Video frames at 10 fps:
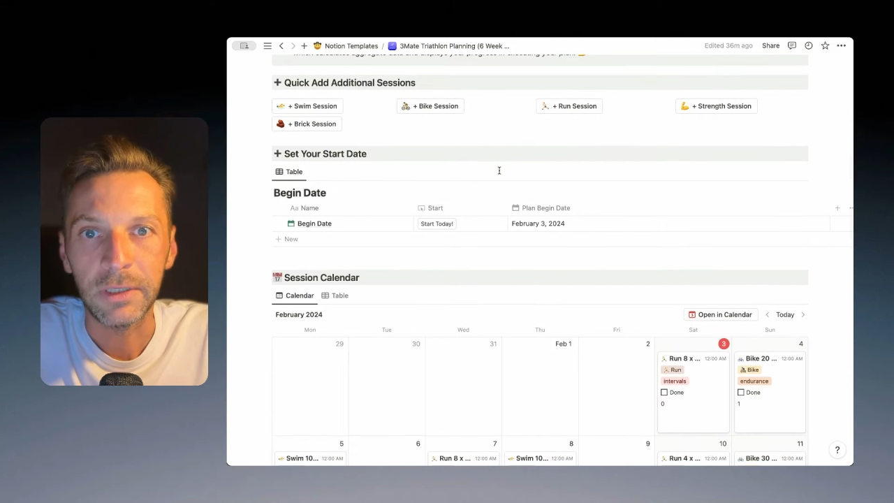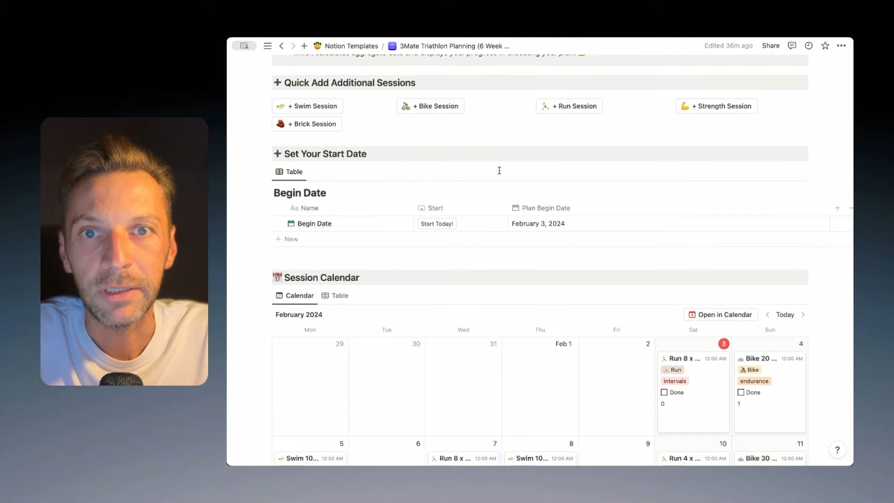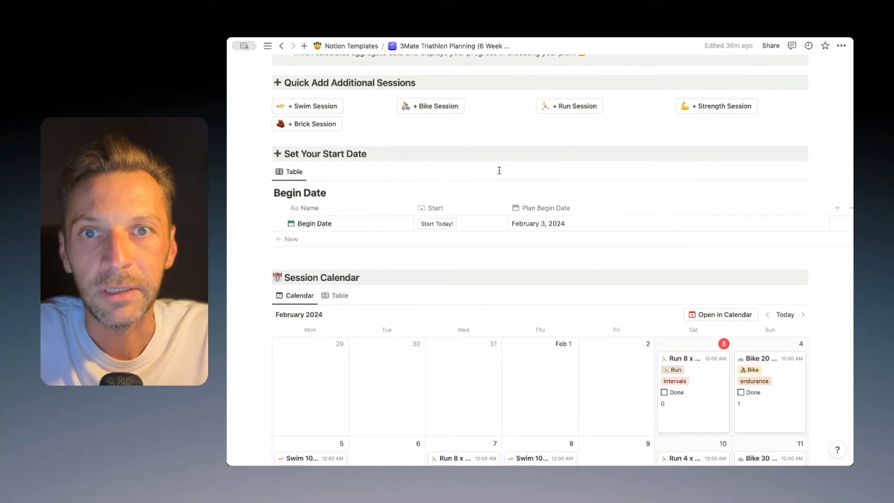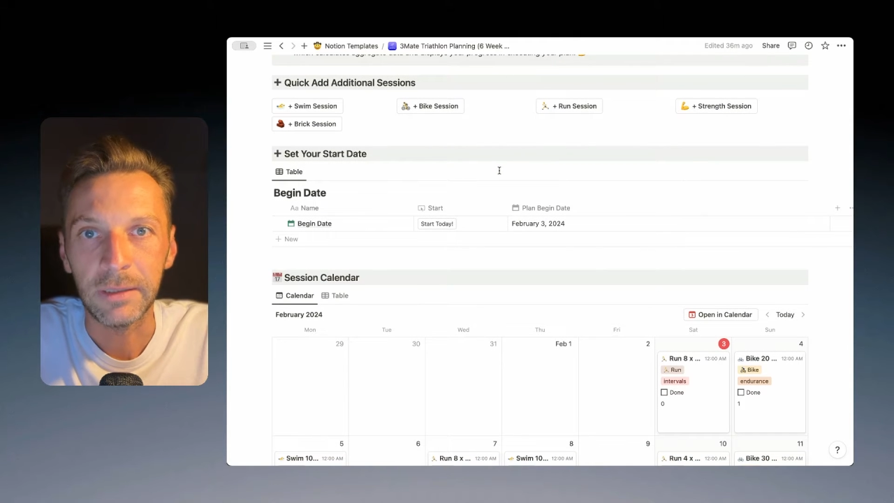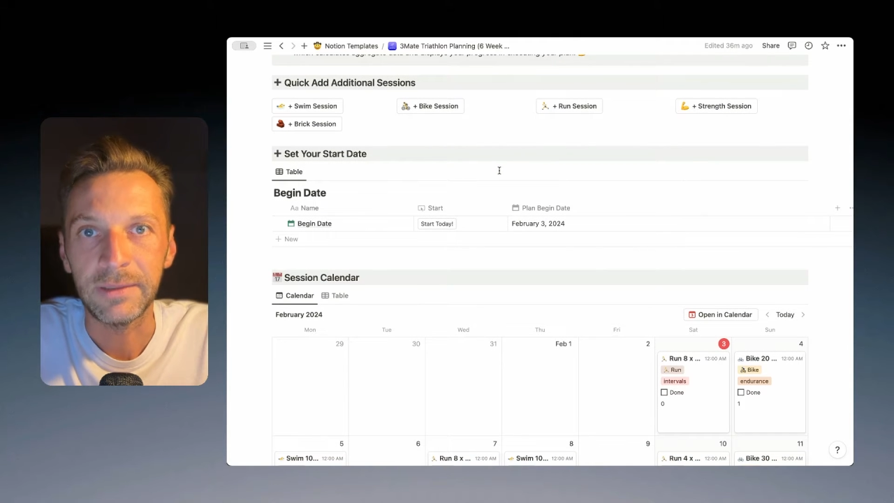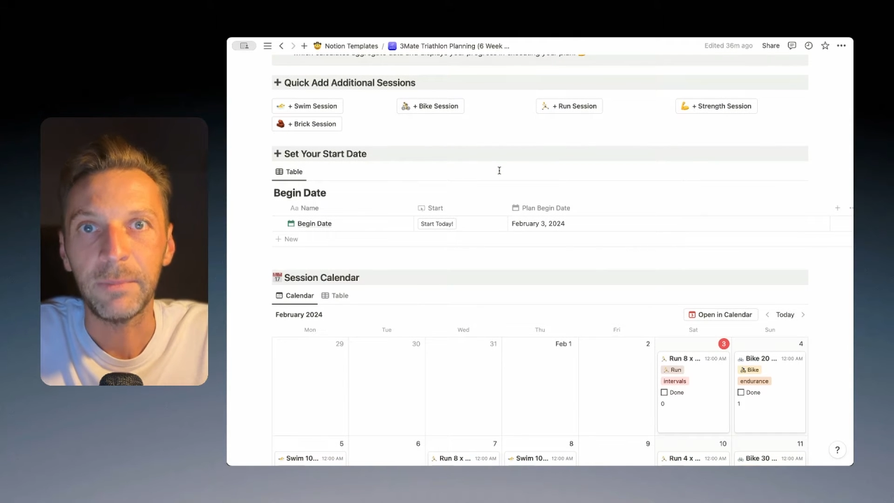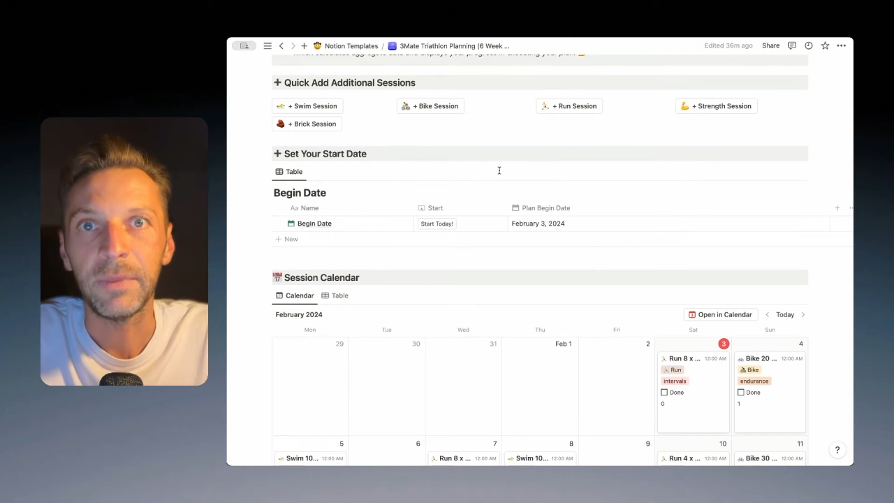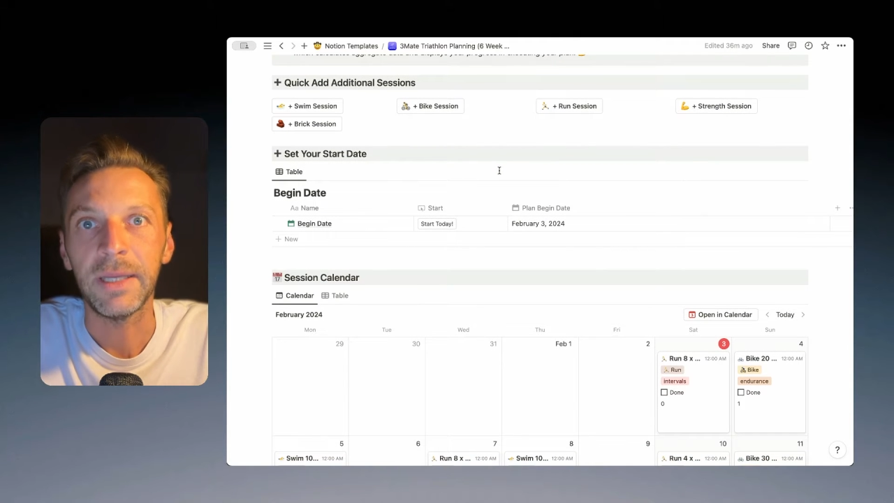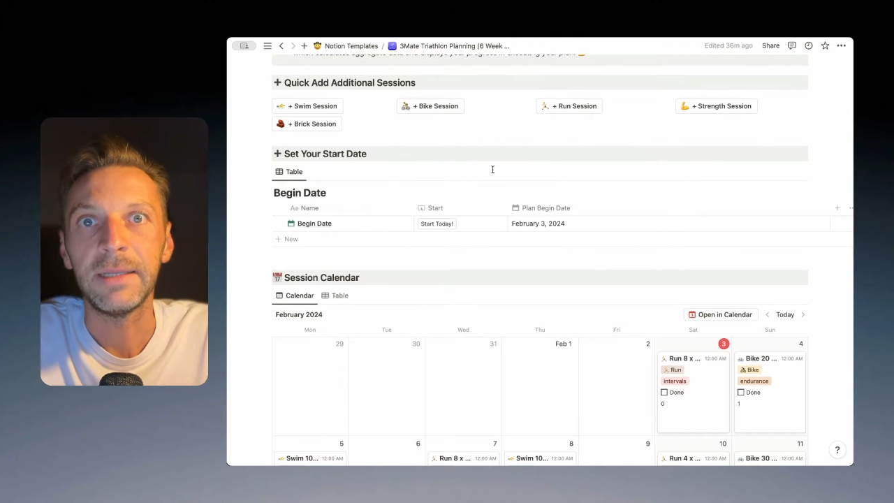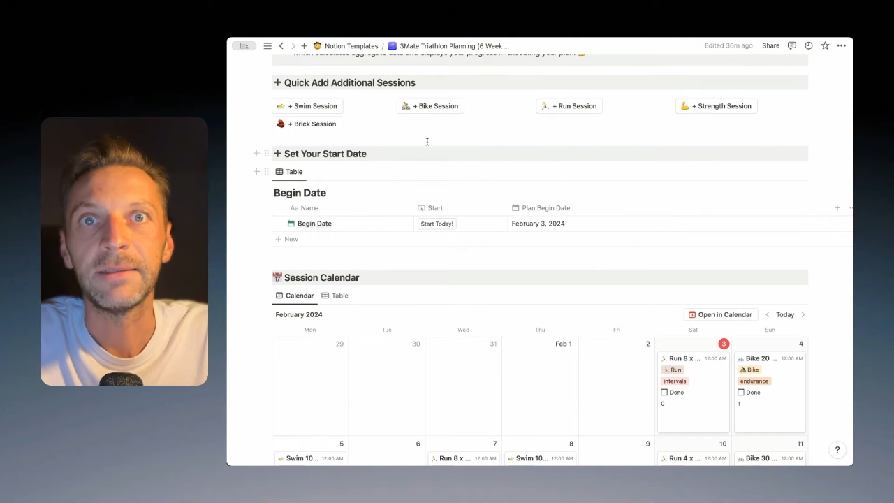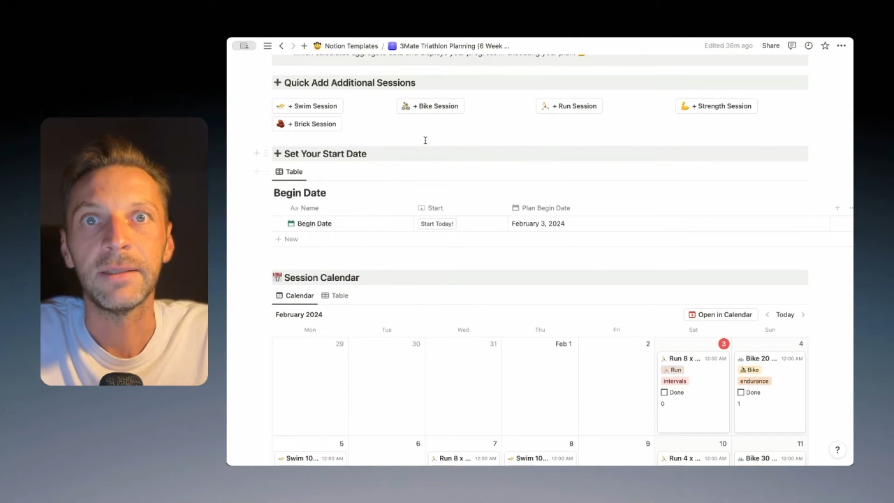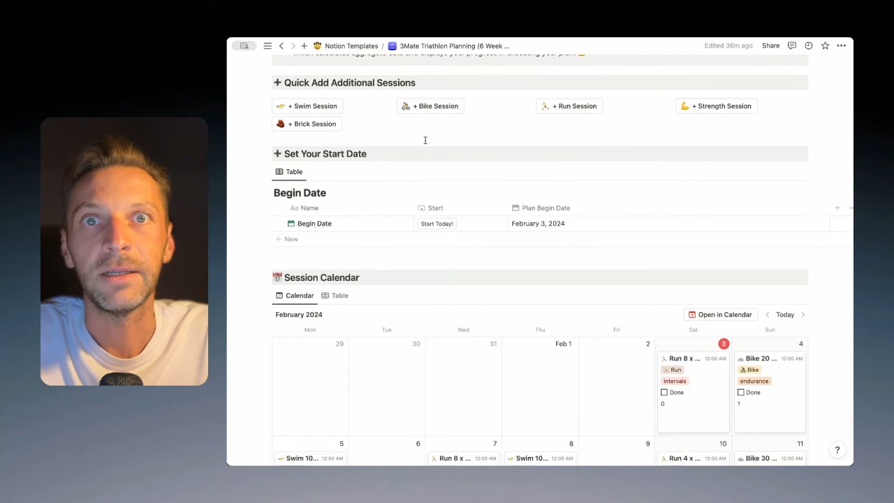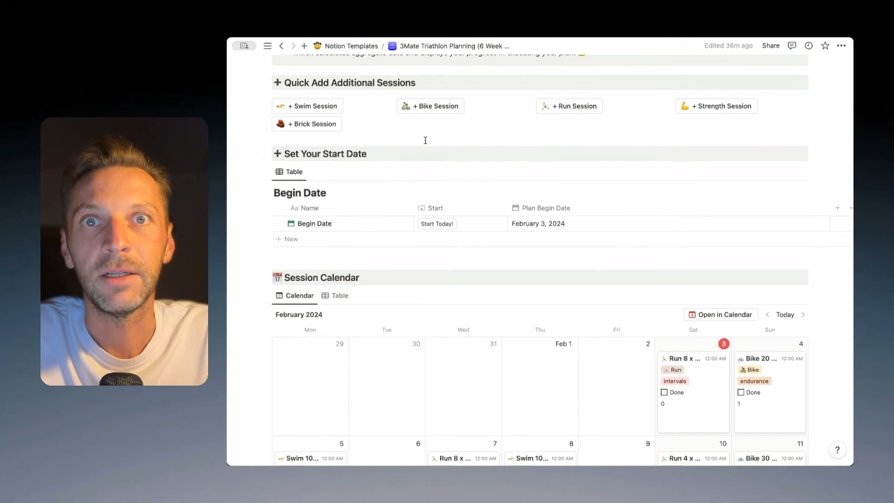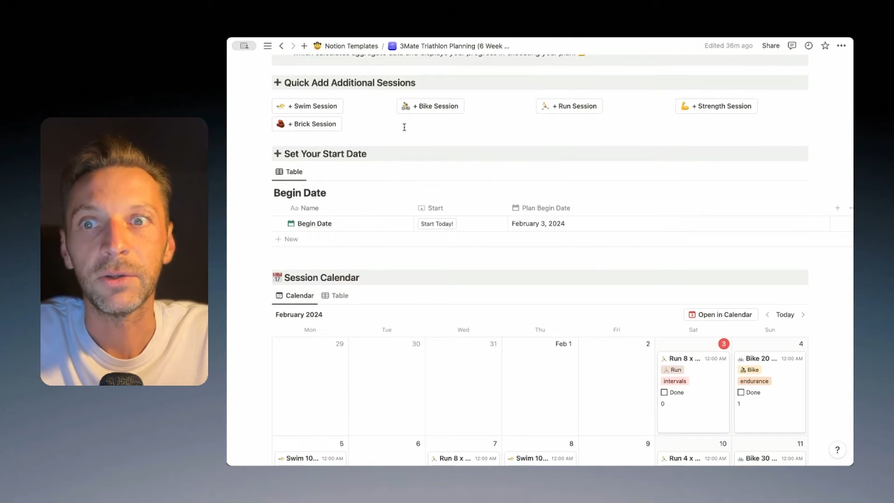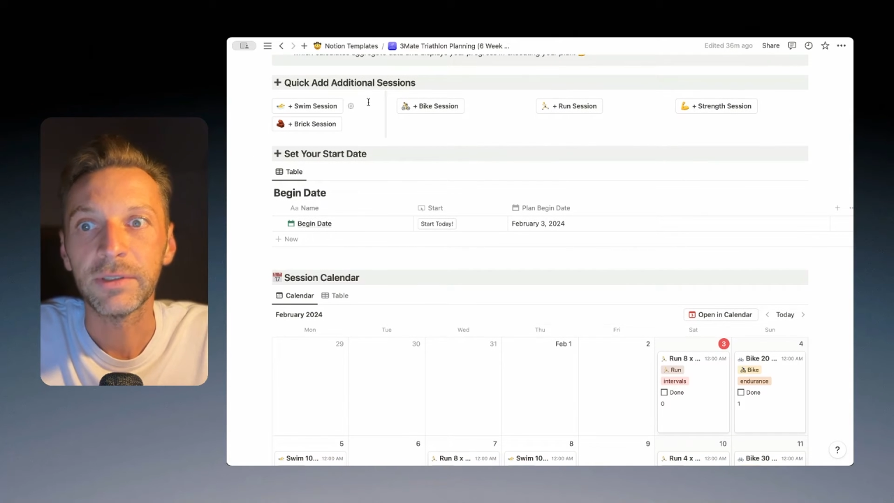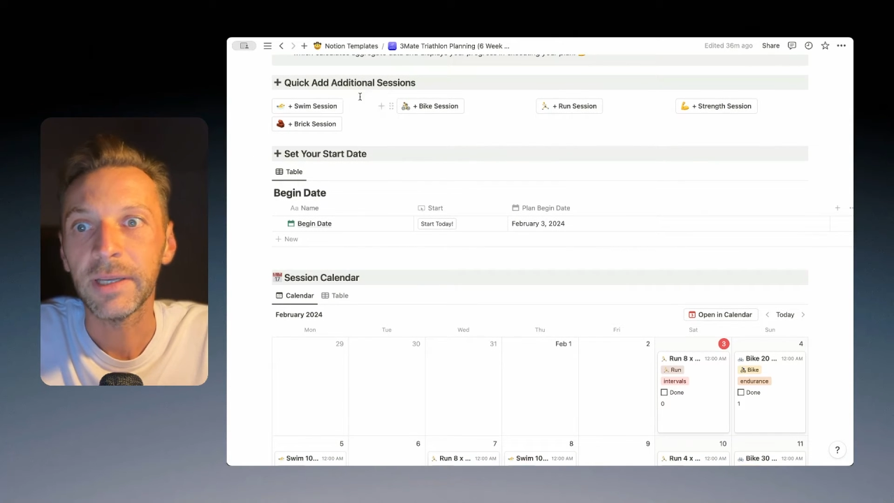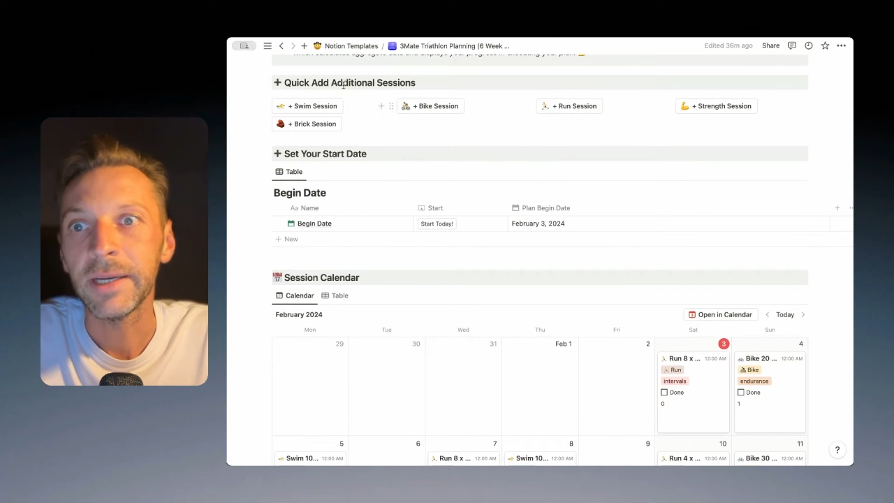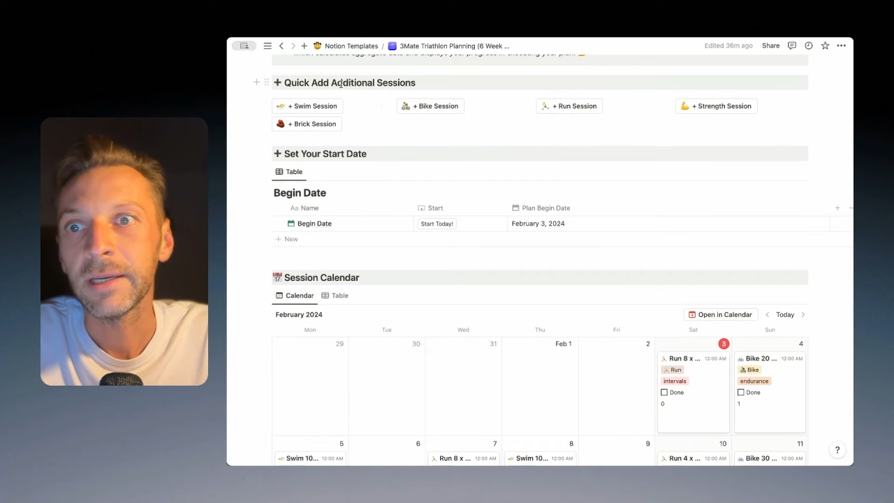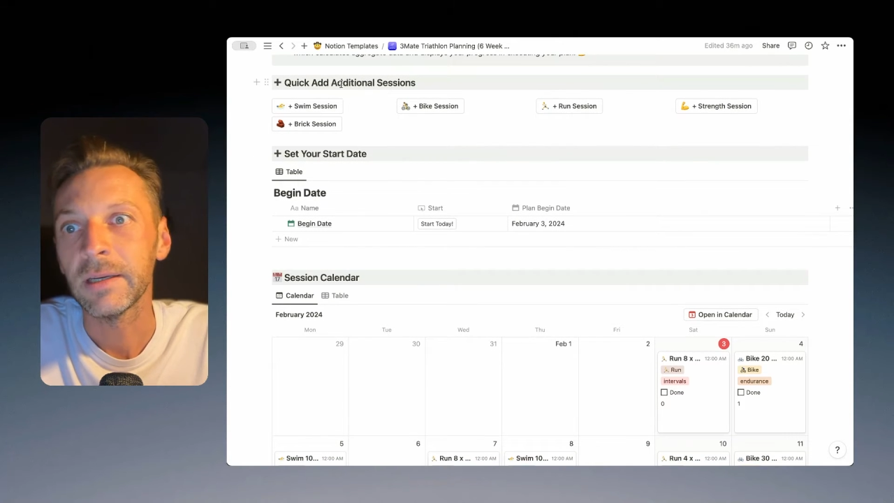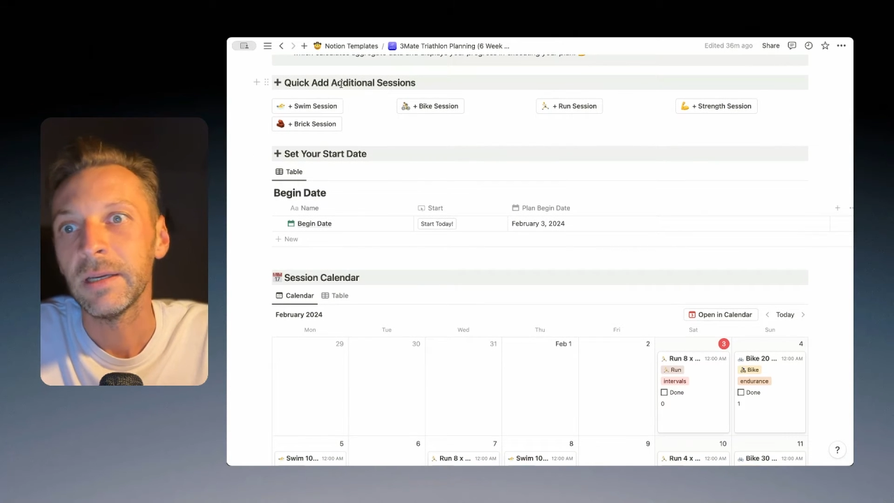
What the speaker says: the template looks like.